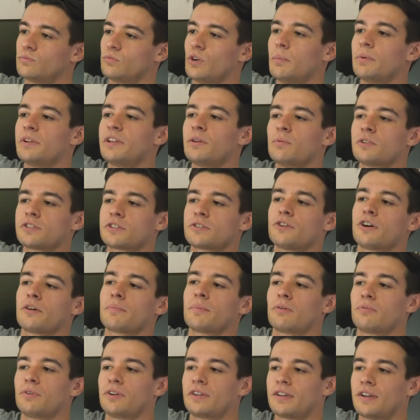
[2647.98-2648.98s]
Well, but we he wants to talk
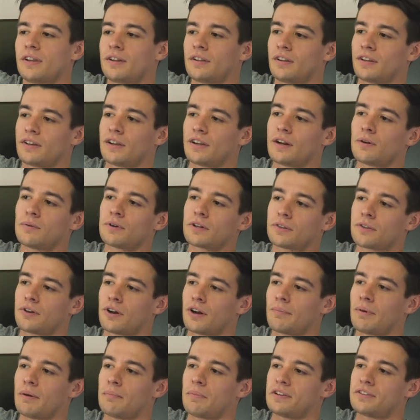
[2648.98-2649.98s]
about rekindling, and I want to
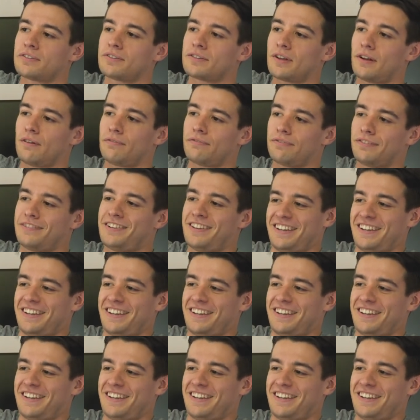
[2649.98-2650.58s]
talk about myself.